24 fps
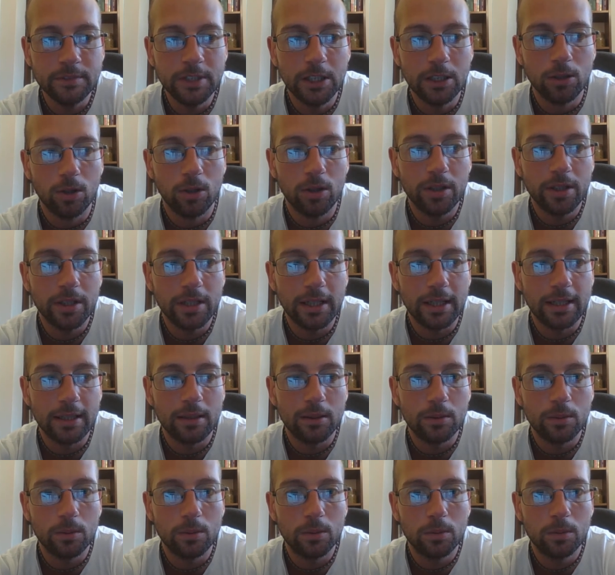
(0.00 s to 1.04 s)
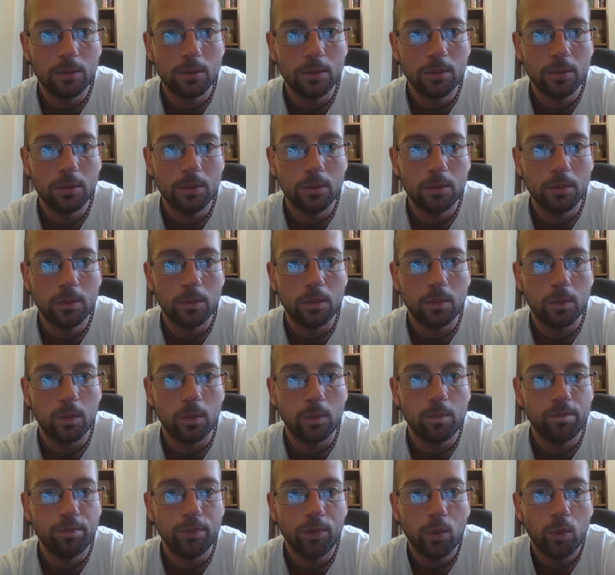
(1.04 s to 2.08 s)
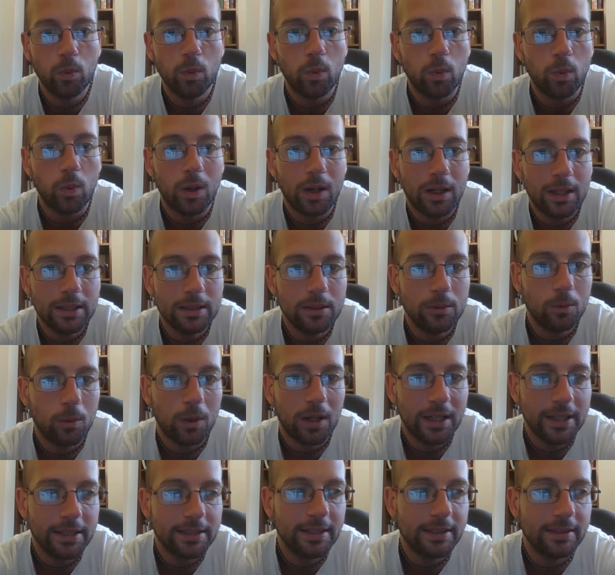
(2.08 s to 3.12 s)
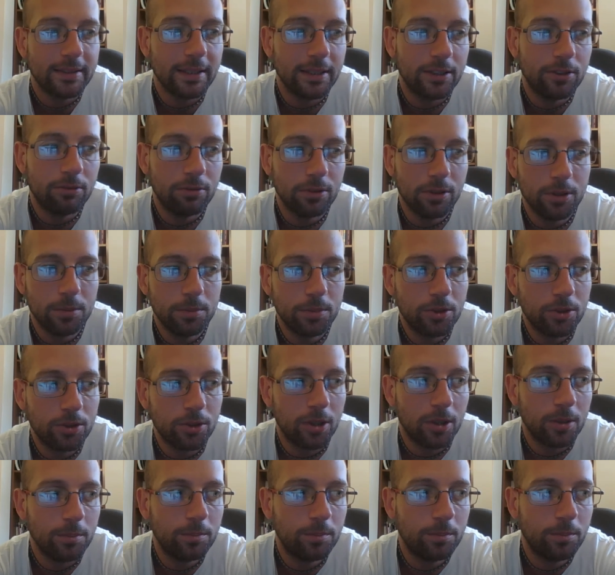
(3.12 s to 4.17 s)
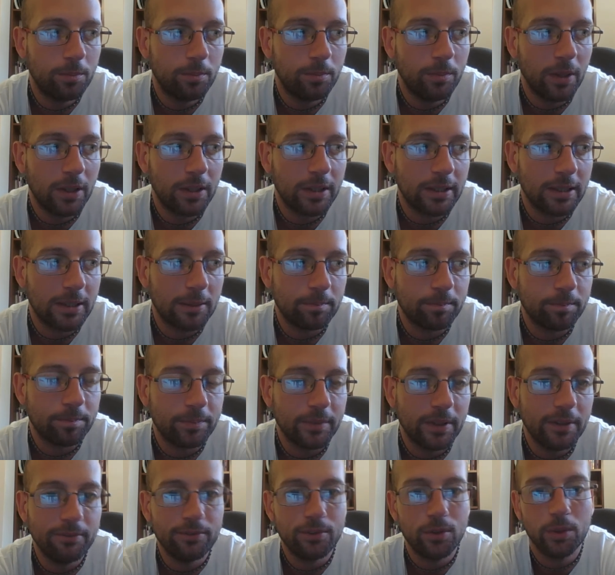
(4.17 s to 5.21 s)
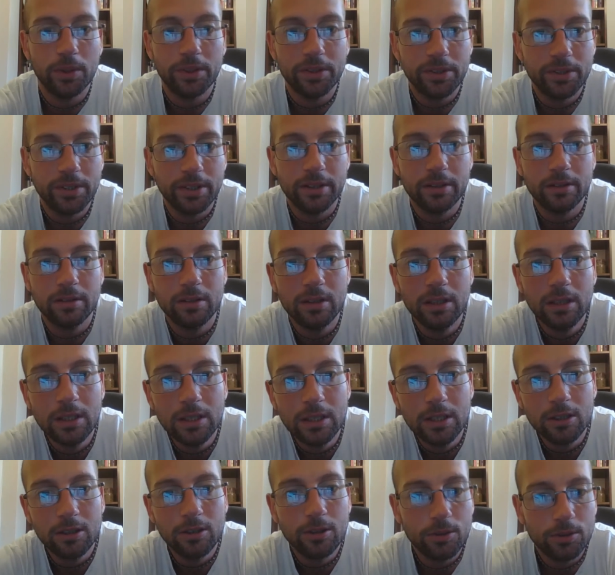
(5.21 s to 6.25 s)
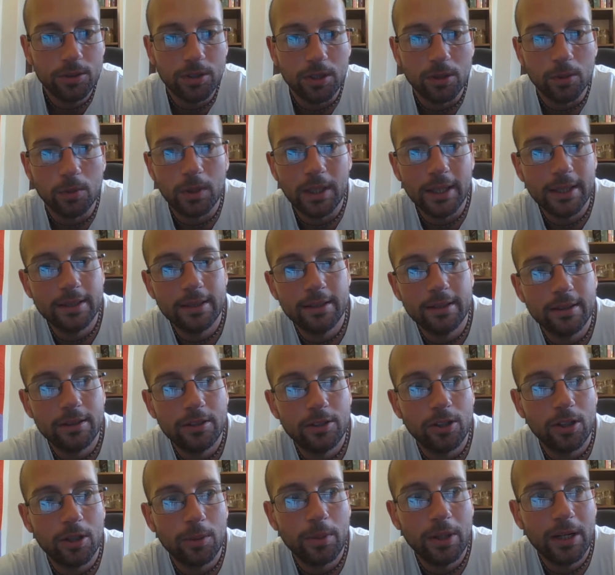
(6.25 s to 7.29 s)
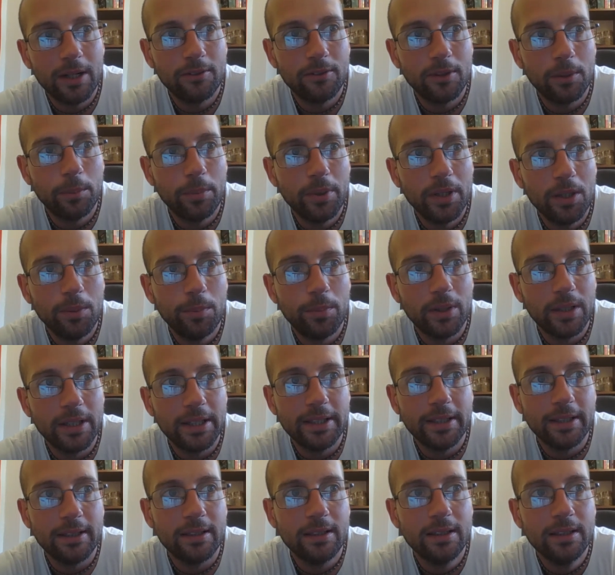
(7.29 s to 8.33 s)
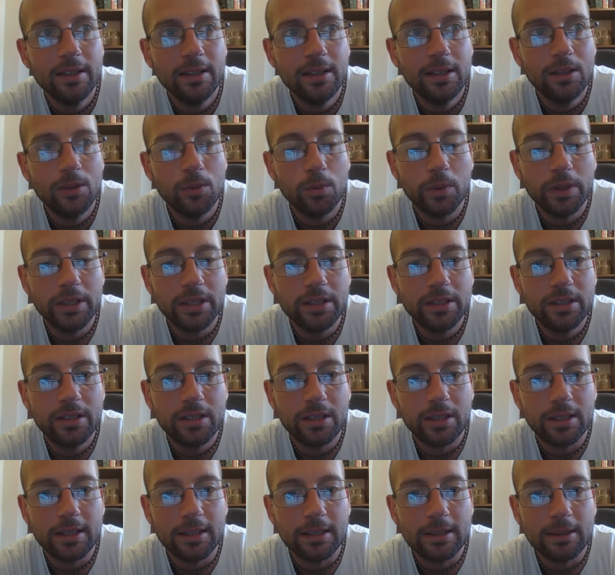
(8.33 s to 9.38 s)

look at why did this group stop influencing culture? Why did it stop having people in it which